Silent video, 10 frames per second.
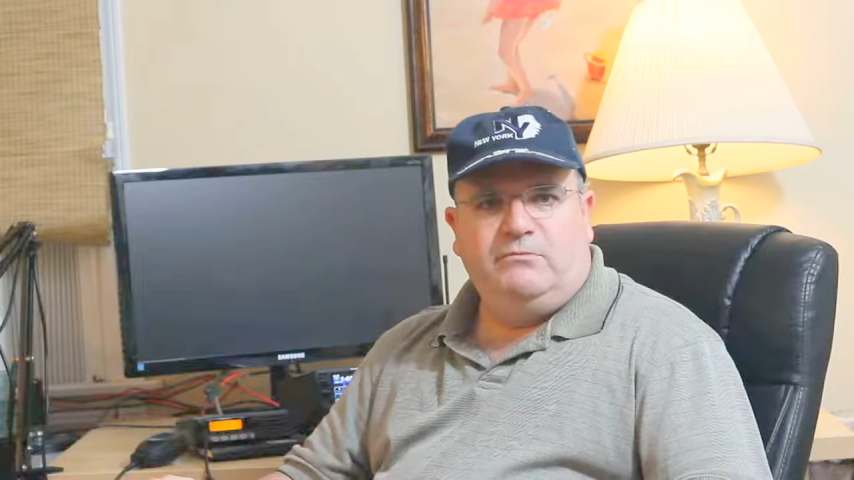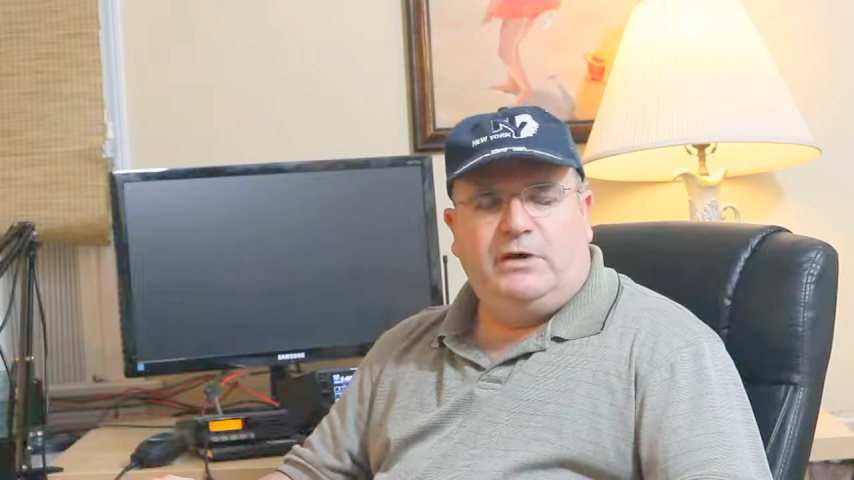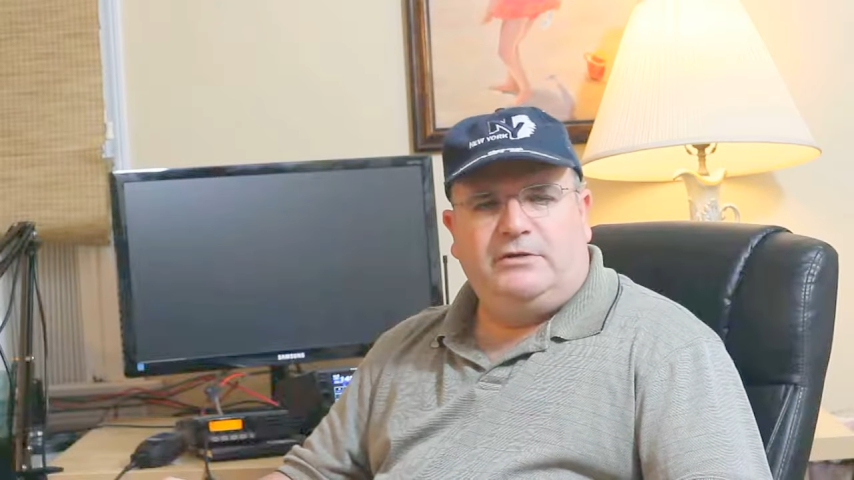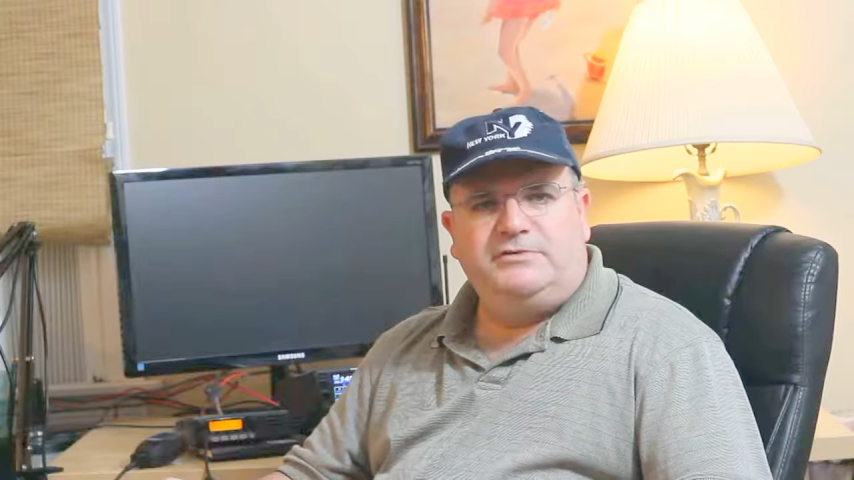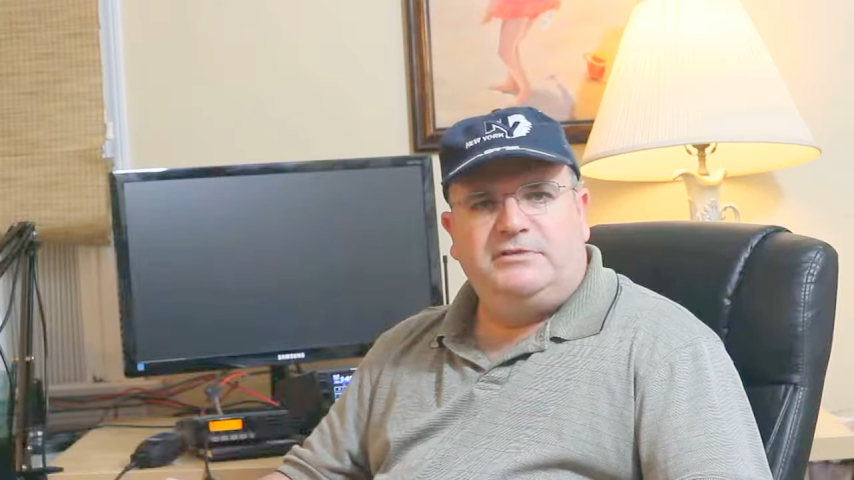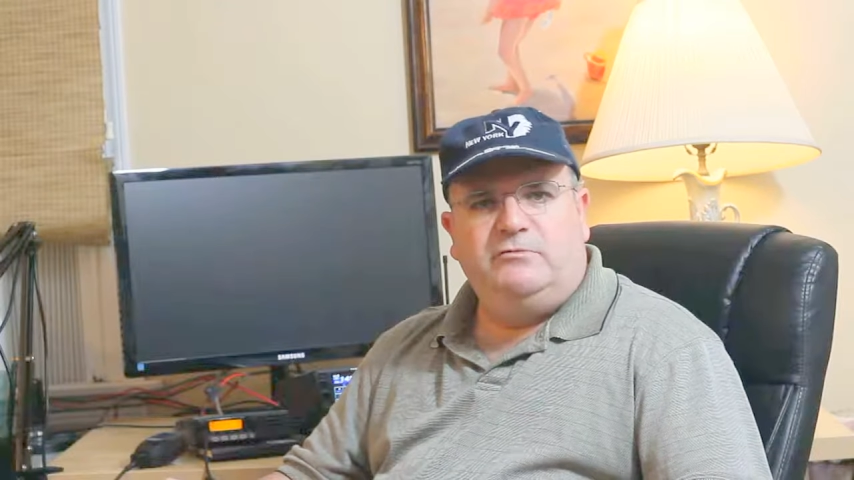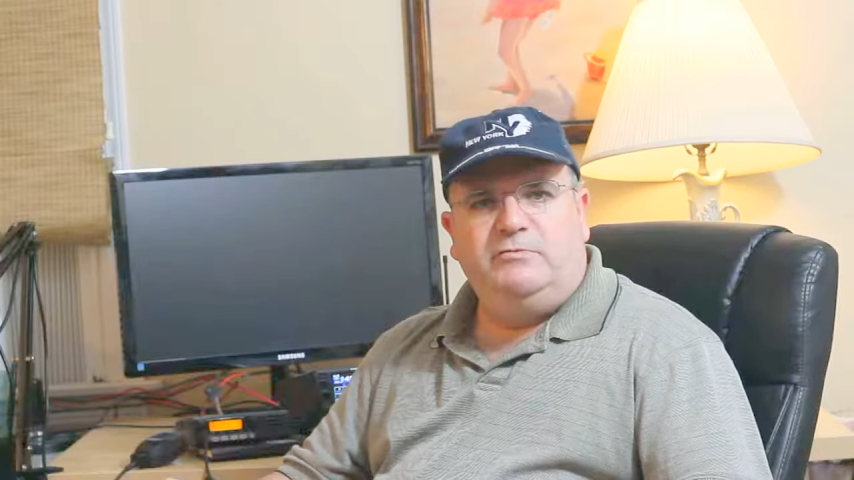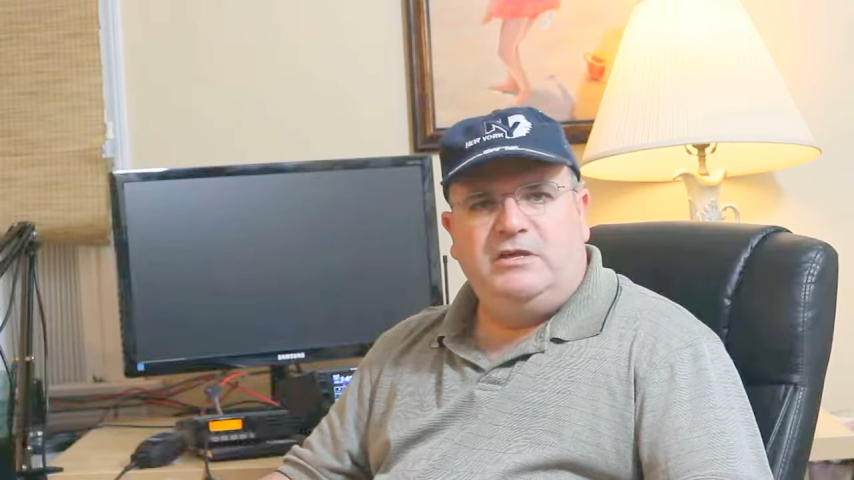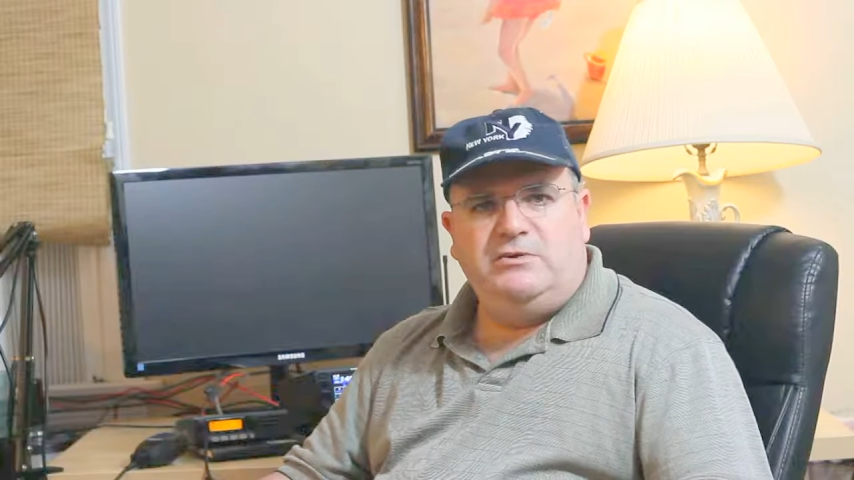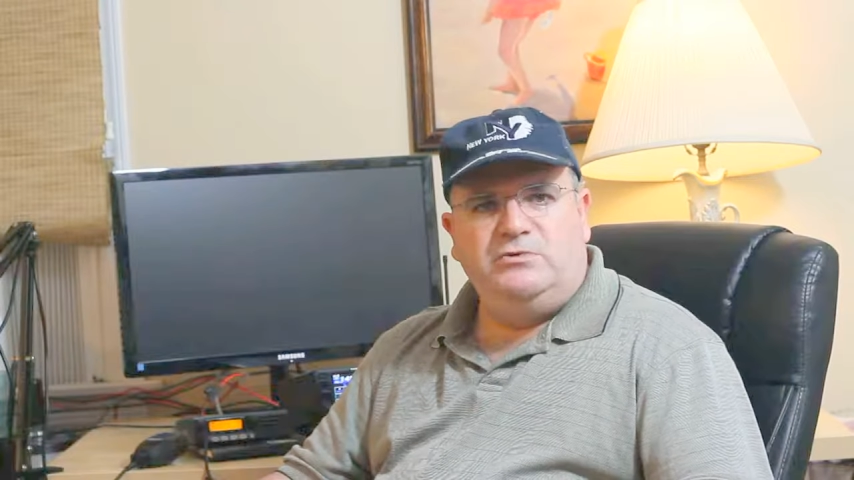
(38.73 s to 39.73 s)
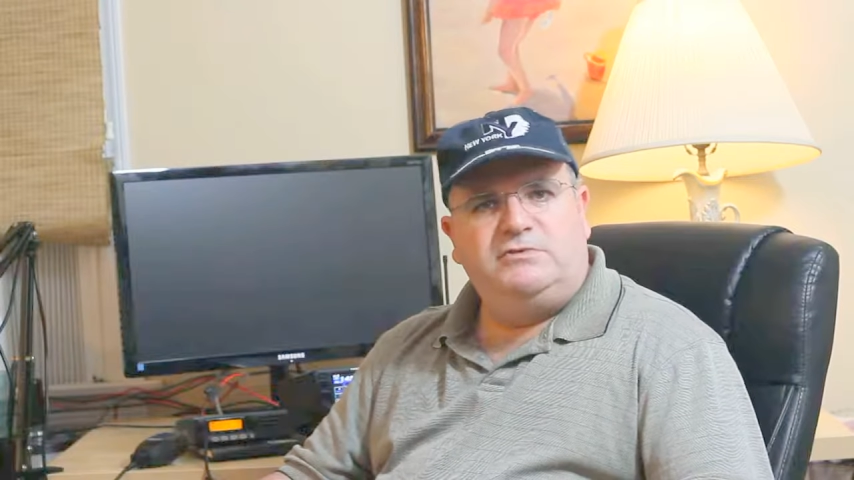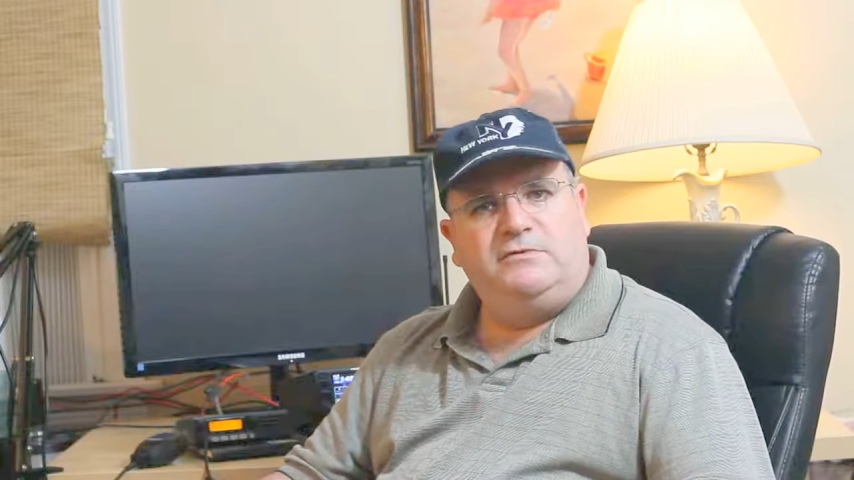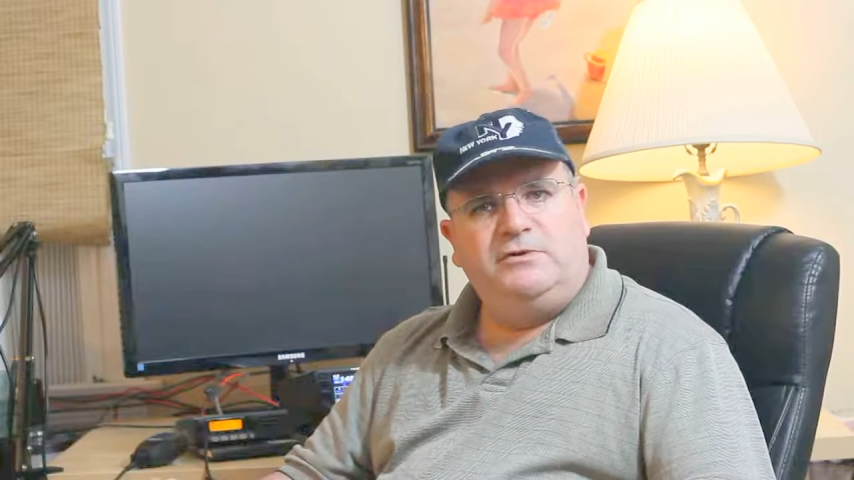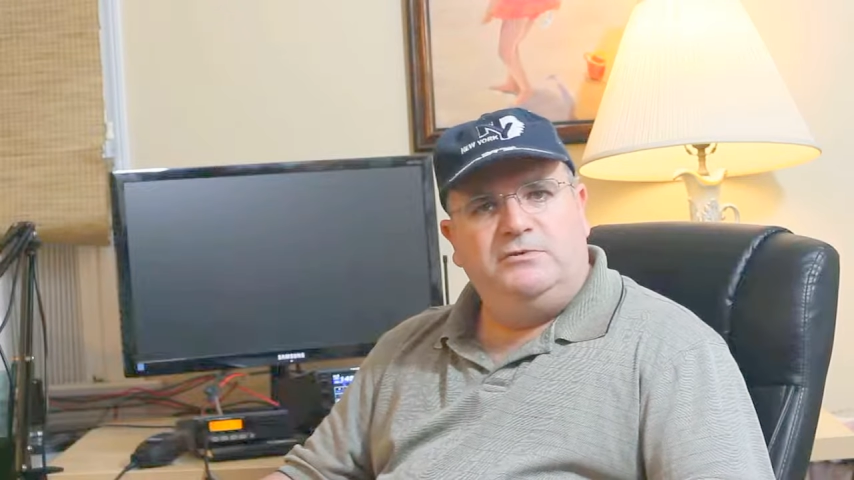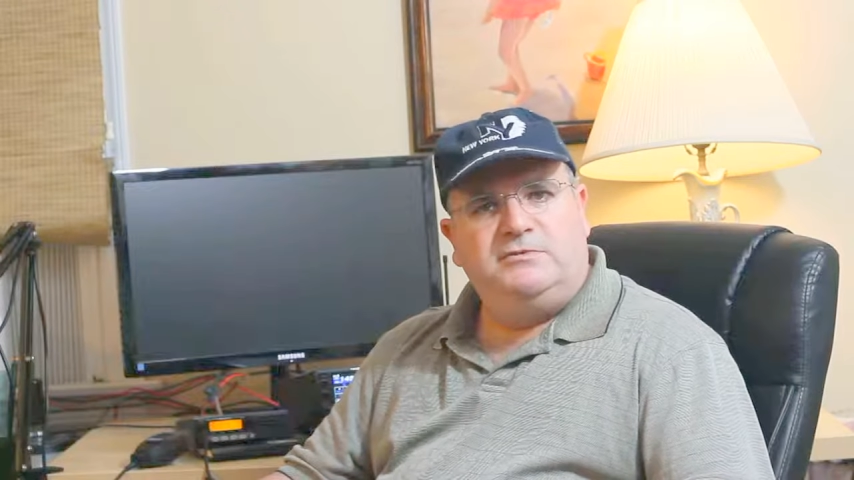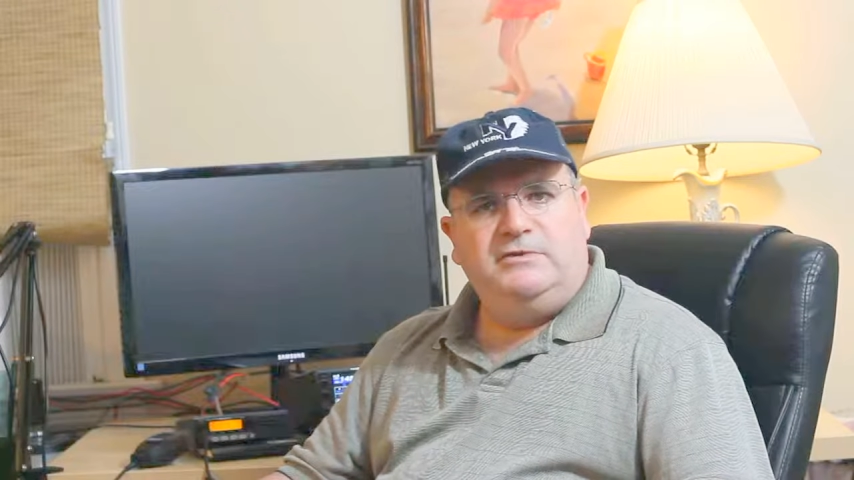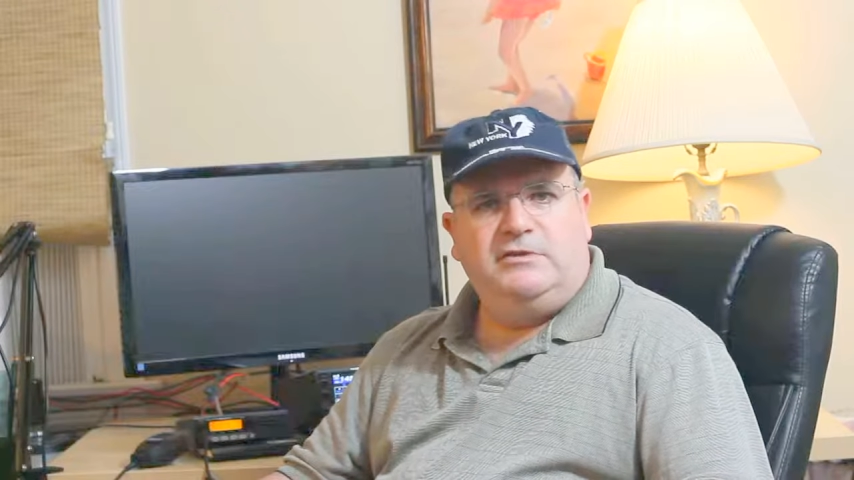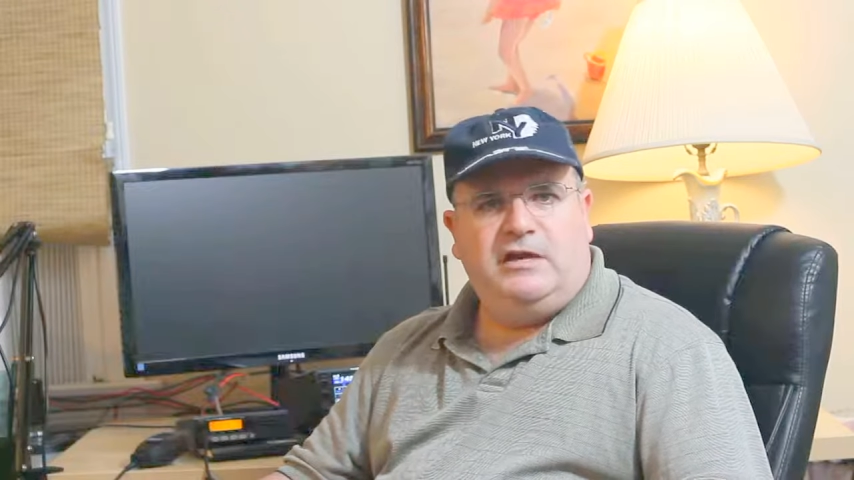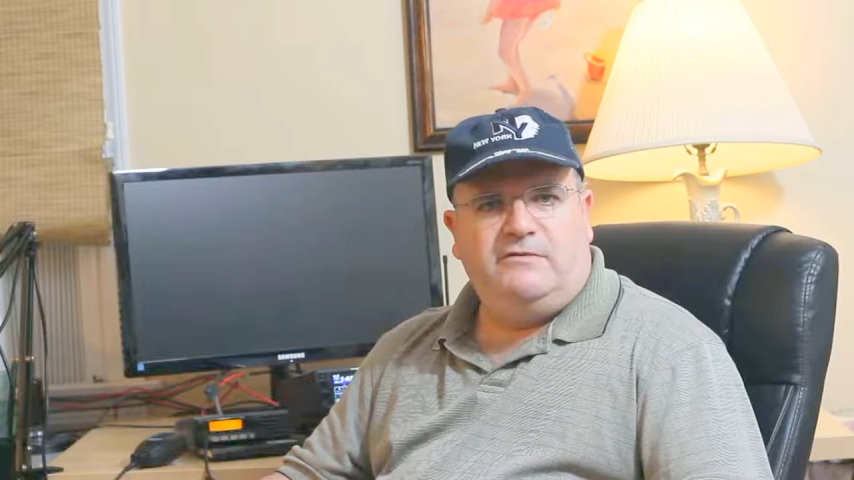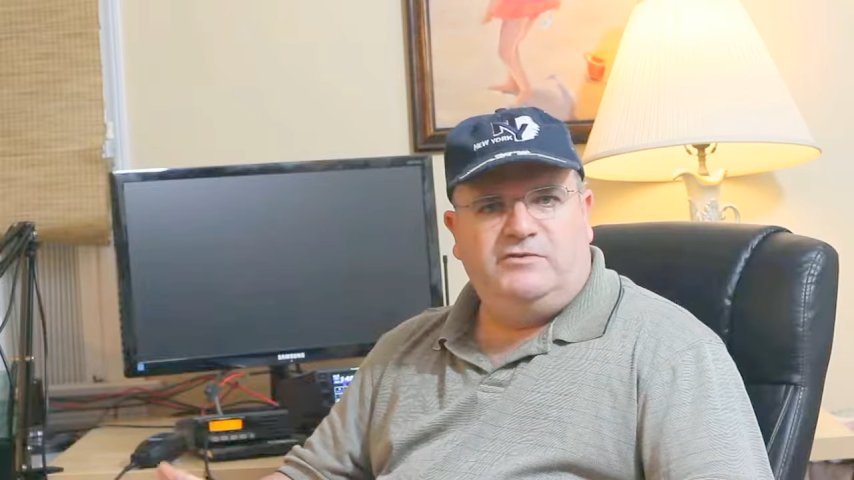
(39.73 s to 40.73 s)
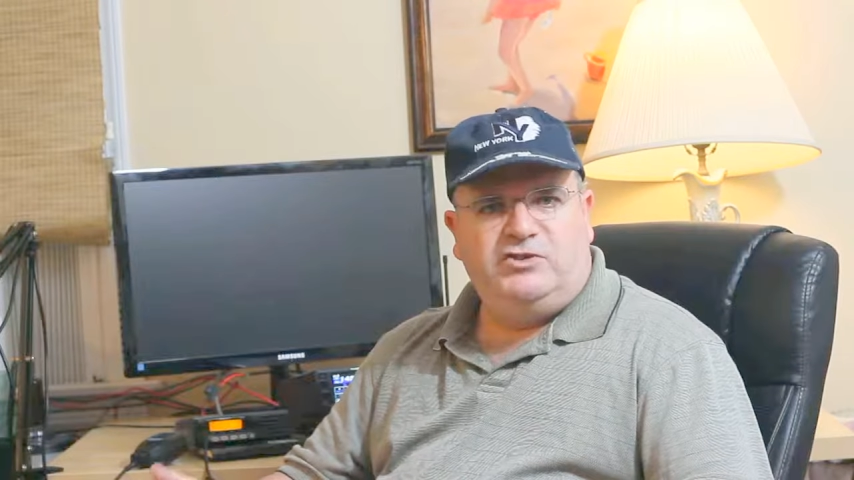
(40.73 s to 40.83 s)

models that would be used for those of you that have a